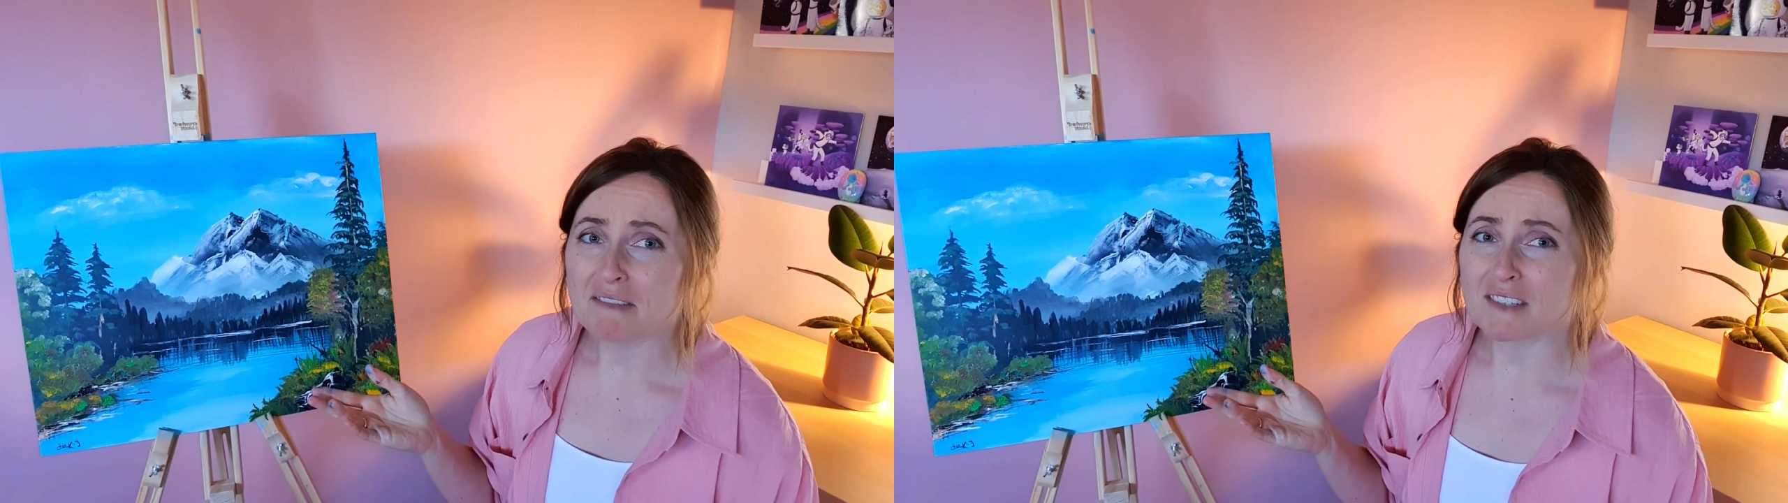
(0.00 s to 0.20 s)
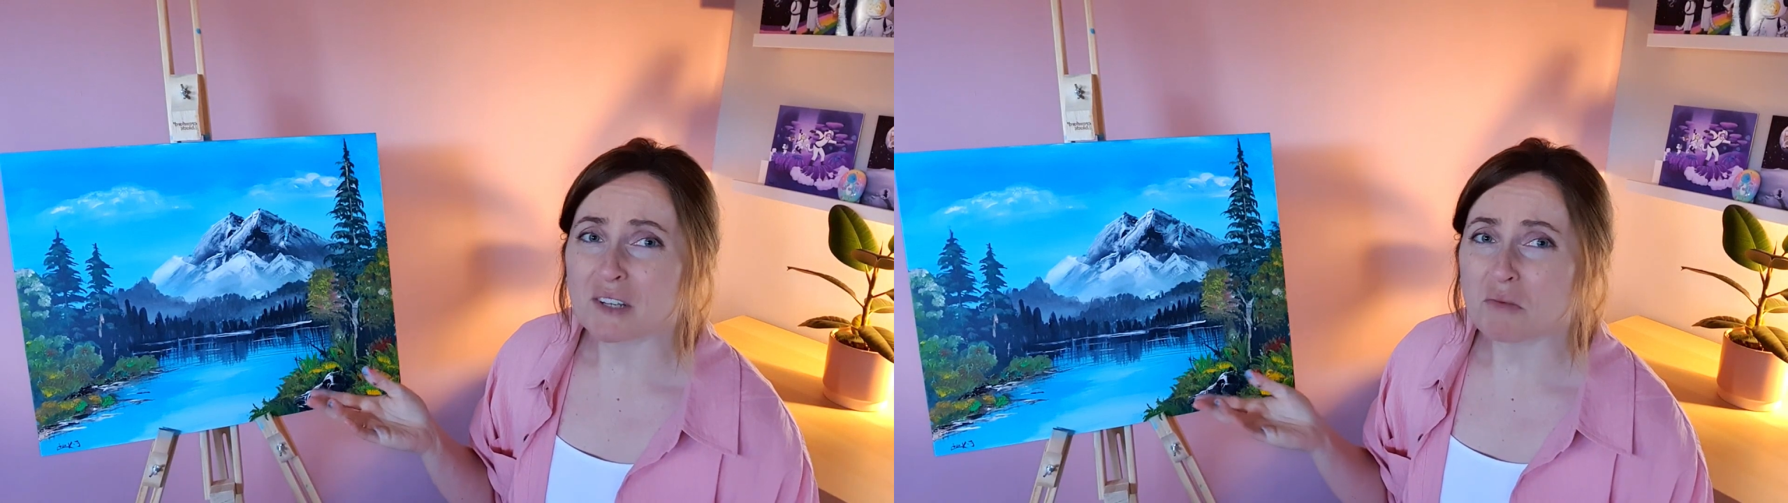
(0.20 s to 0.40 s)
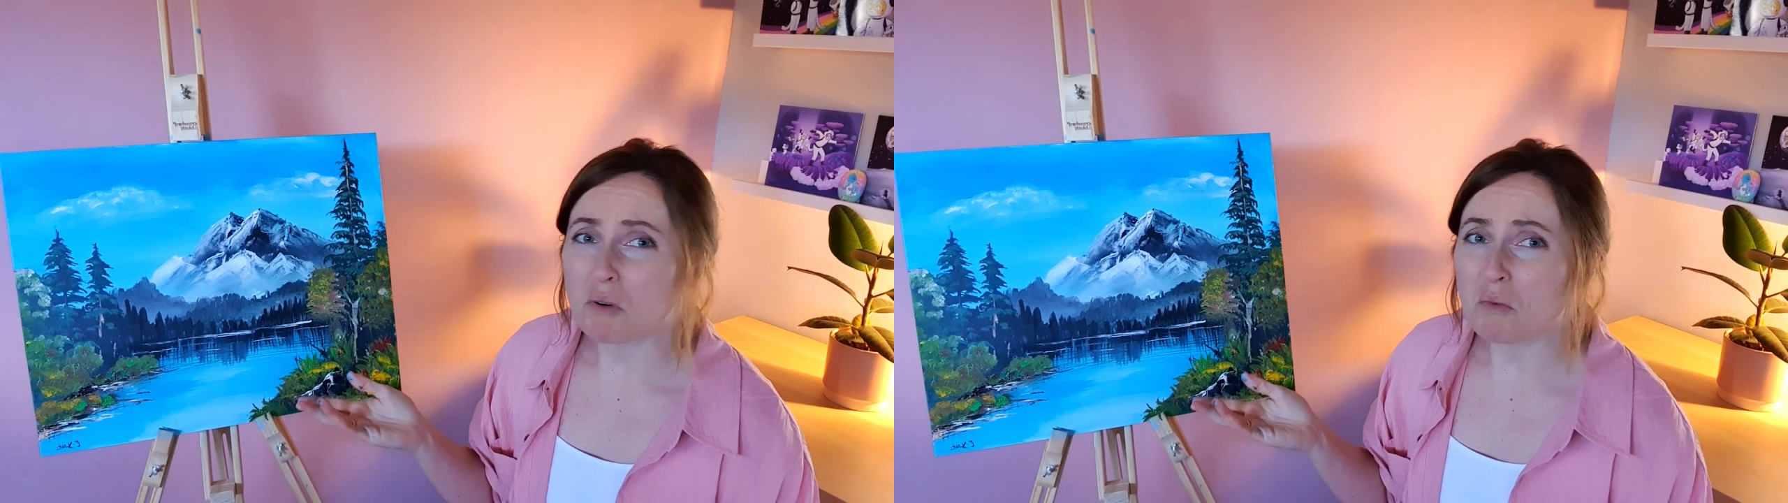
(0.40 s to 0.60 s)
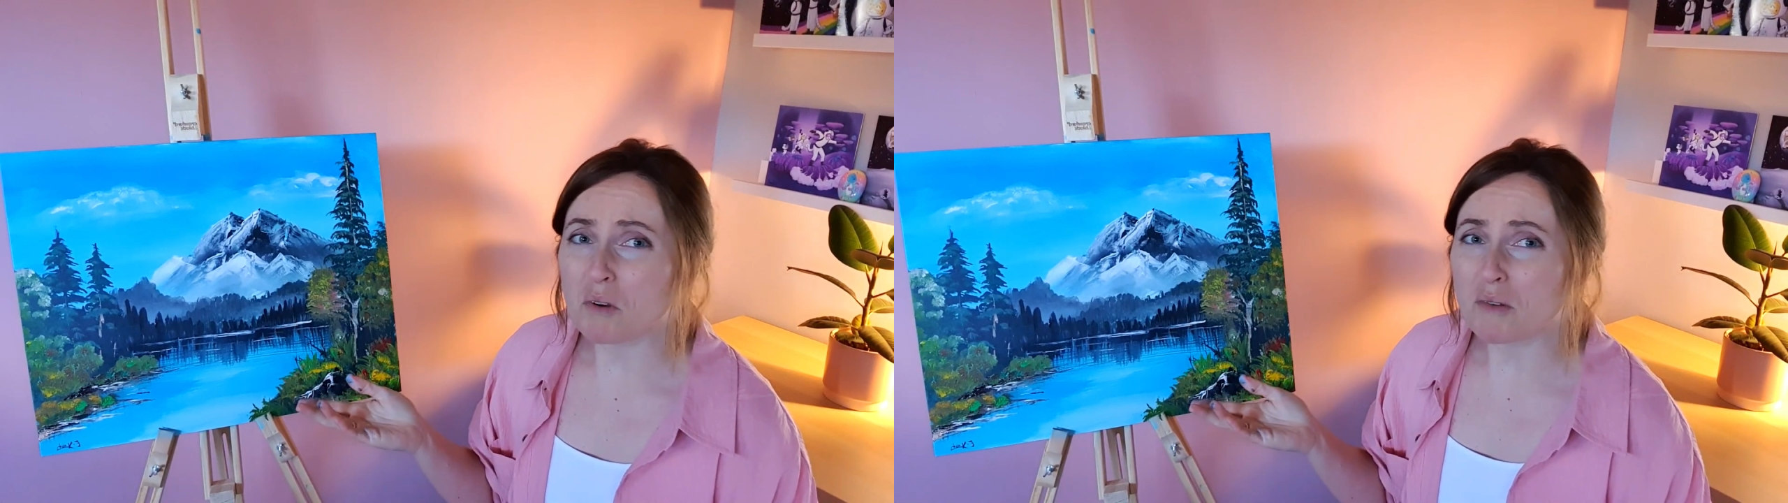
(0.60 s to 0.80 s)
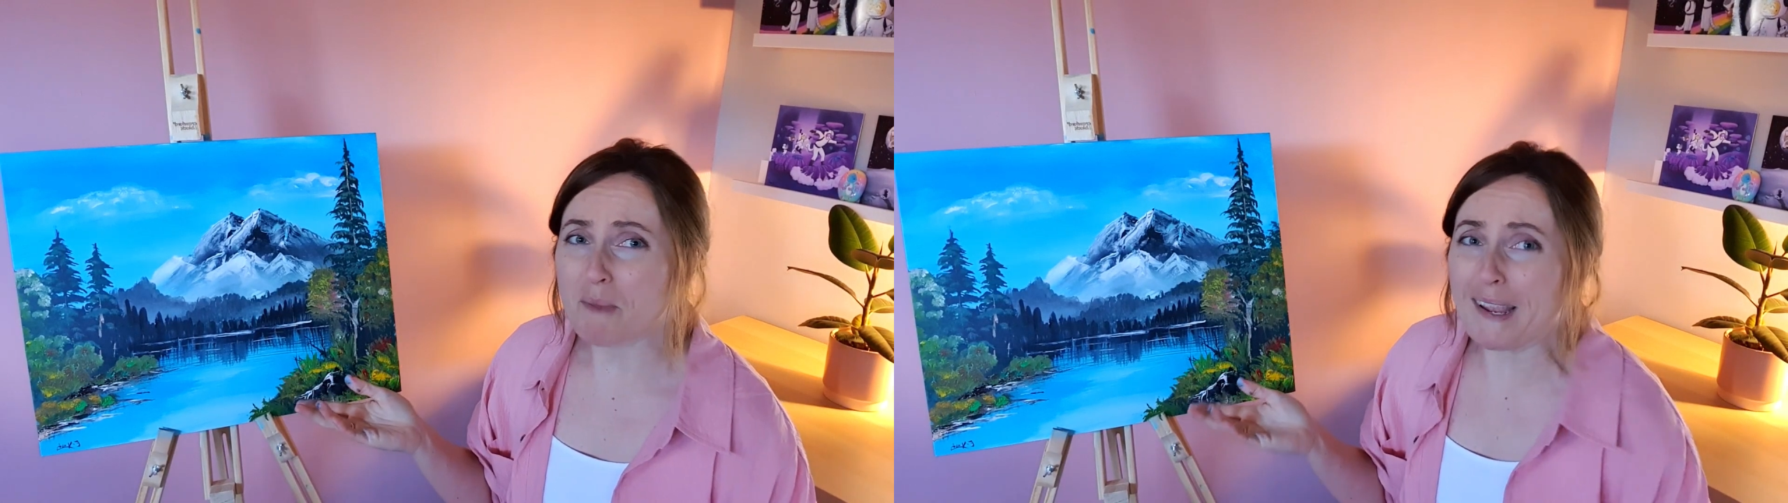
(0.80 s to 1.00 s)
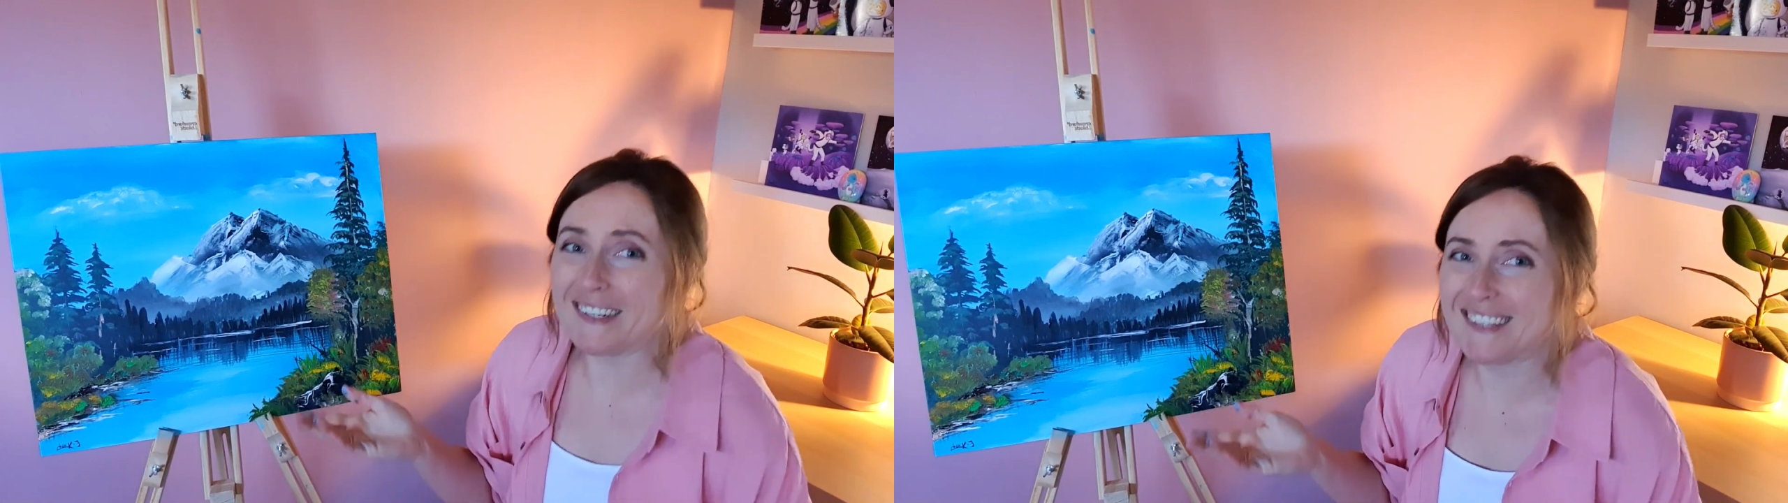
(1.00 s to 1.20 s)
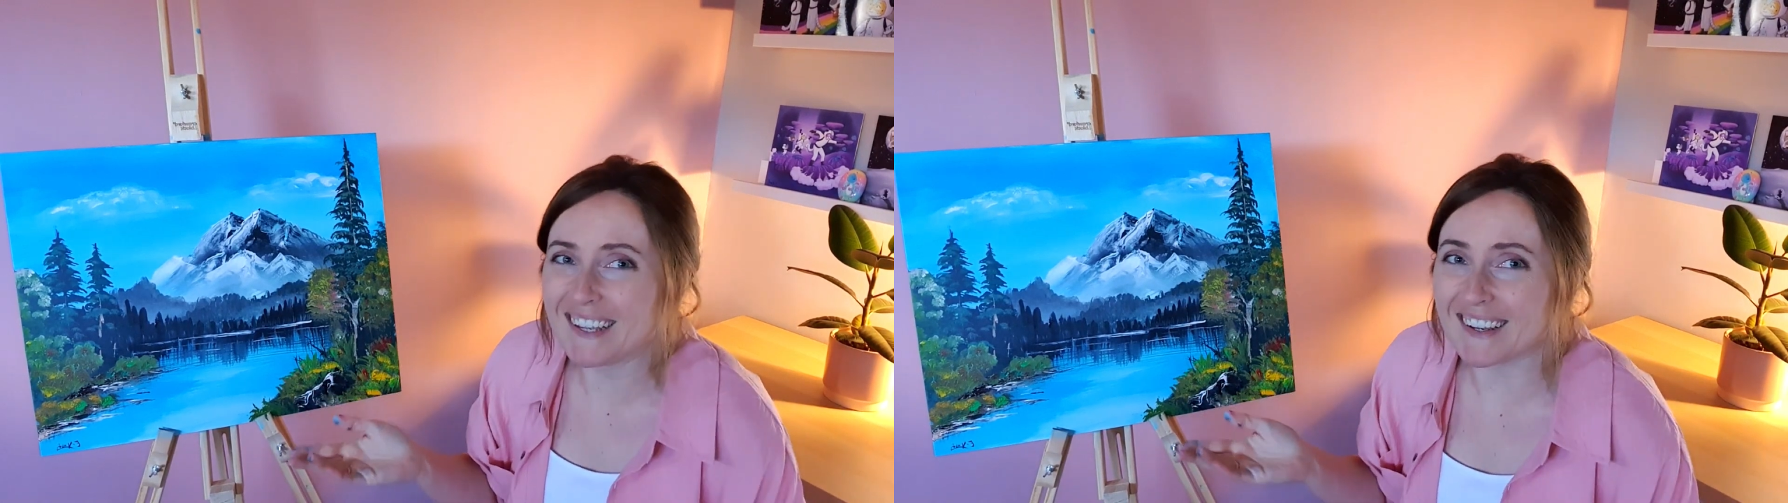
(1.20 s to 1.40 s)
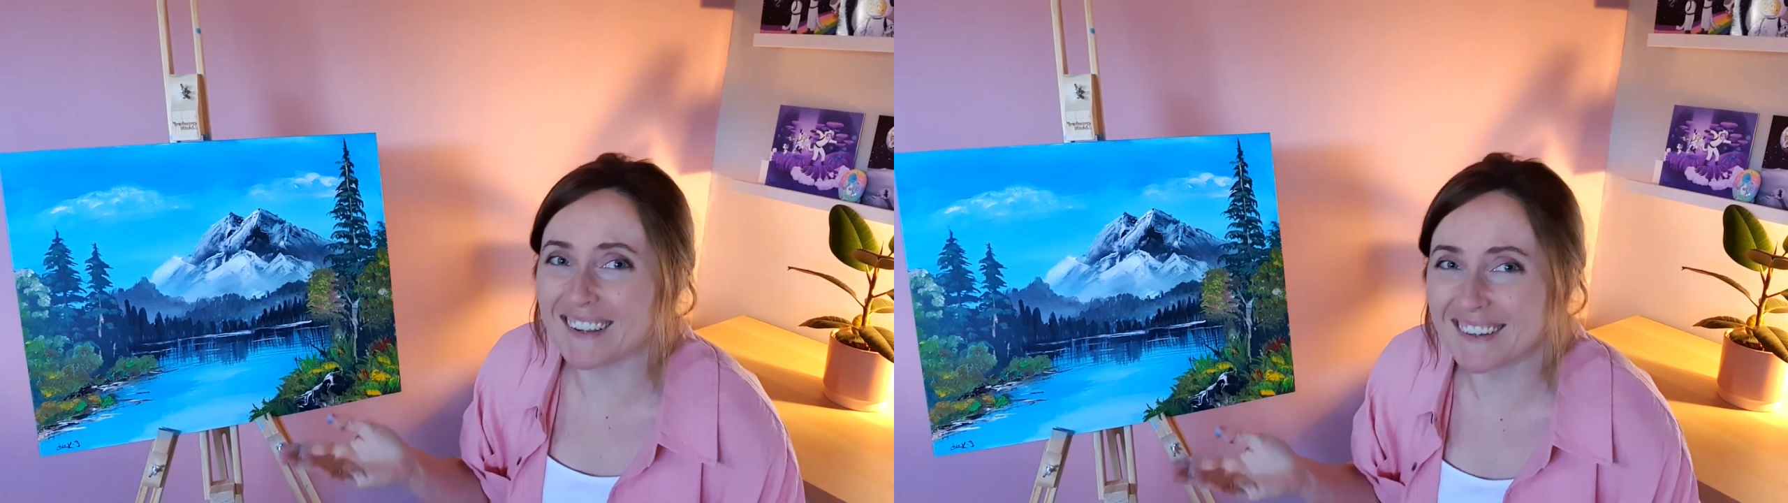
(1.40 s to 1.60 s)
Does anyone want a
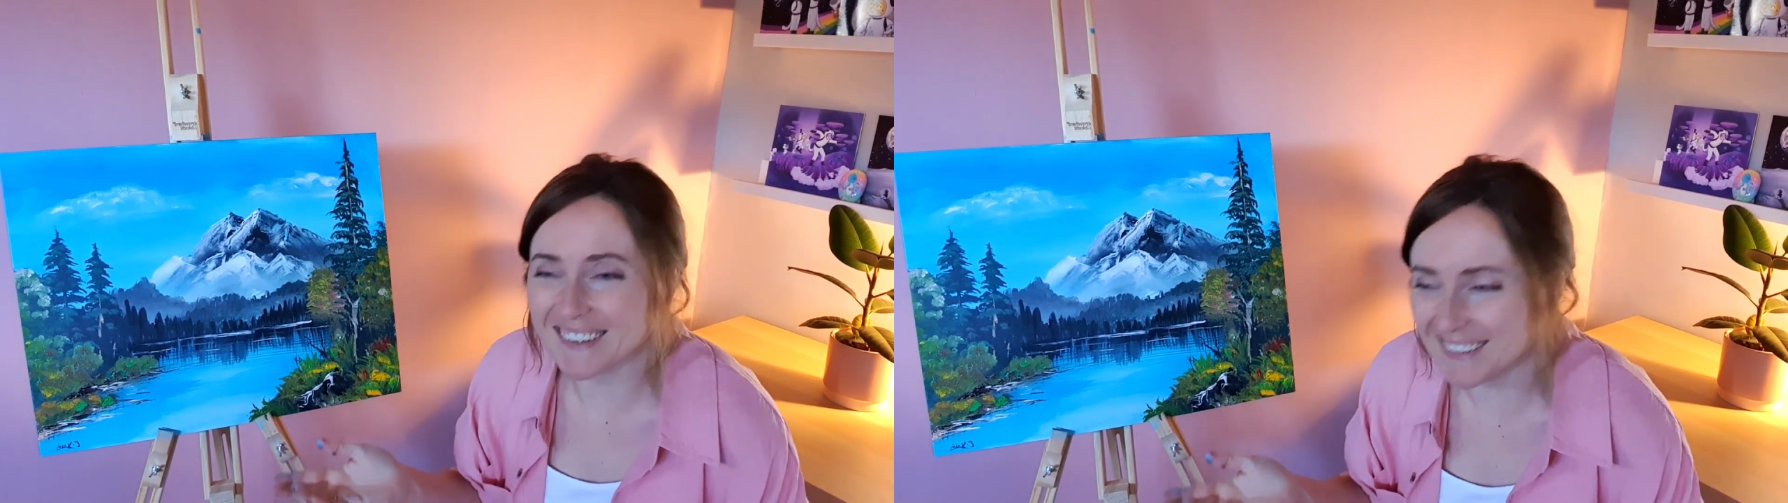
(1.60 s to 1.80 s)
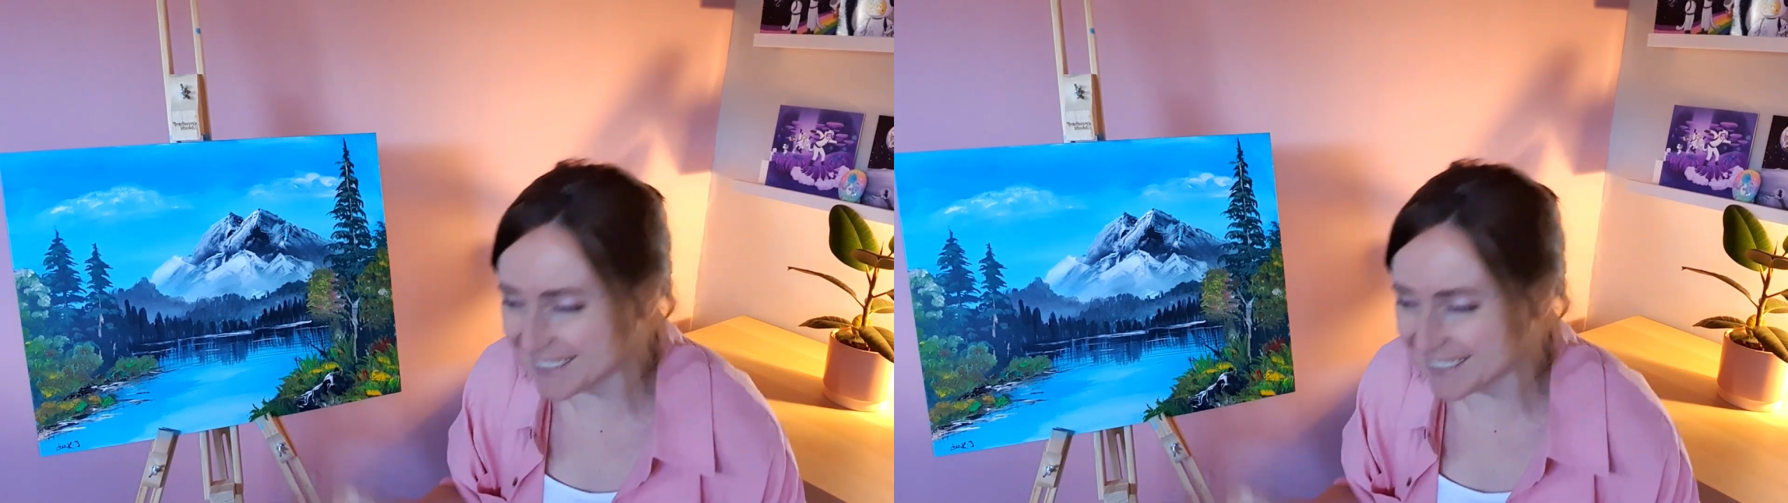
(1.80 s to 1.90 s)
painting?